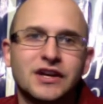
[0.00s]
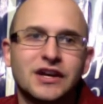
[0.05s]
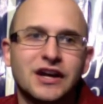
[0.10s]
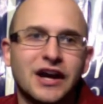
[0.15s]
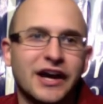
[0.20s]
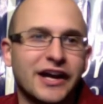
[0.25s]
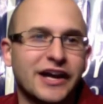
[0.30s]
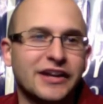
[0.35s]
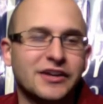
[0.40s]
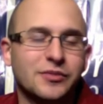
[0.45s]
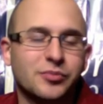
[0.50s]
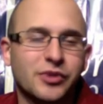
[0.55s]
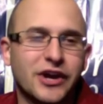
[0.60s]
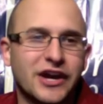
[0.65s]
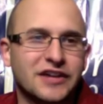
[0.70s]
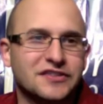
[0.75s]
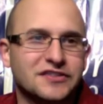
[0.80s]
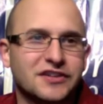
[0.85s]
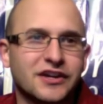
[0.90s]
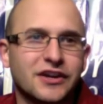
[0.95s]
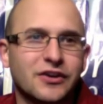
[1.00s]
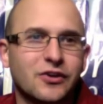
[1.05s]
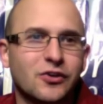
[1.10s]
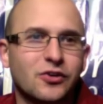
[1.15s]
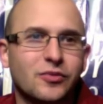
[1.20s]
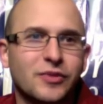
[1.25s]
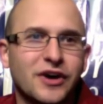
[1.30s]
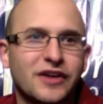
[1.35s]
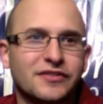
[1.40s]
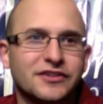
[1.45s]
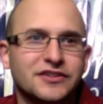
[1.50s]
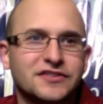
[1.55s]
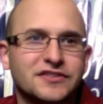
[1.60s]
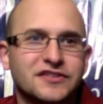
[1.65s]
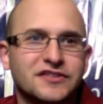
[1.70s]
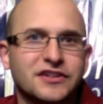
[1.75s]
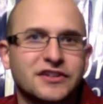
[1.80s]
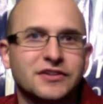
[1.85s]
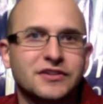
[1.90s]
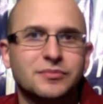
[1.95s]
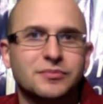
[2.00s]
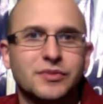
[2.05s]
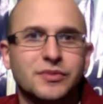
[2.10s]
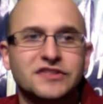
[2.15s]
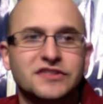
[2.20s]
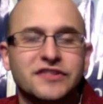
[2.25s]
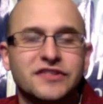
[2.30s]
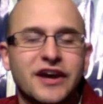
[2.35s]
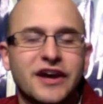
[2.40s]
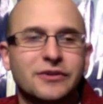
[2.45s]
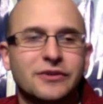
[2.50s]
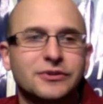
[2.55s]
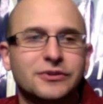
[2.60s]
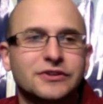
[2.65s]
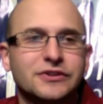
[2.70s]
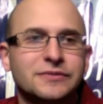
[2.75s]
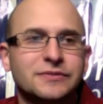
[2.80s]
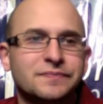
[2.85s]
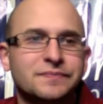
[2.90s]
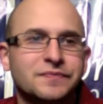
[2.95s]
I had Nebraska at home, obviously. Missed that one.